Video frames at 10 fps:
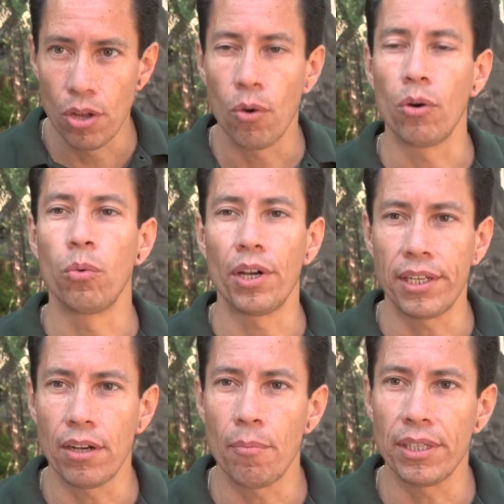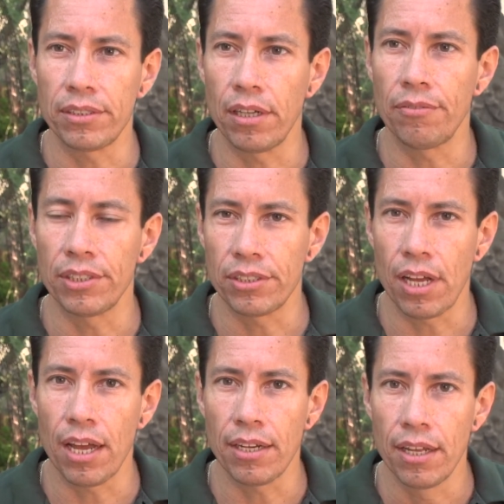or working on myself
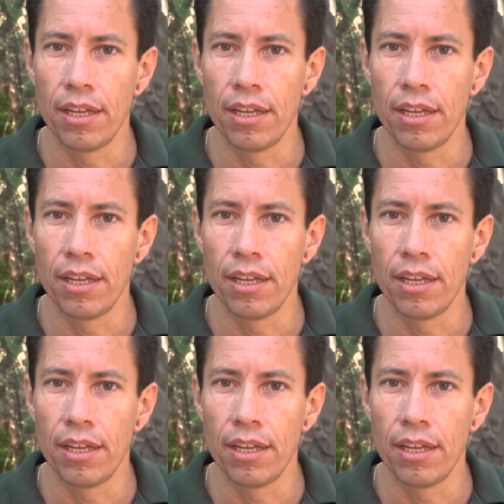inside.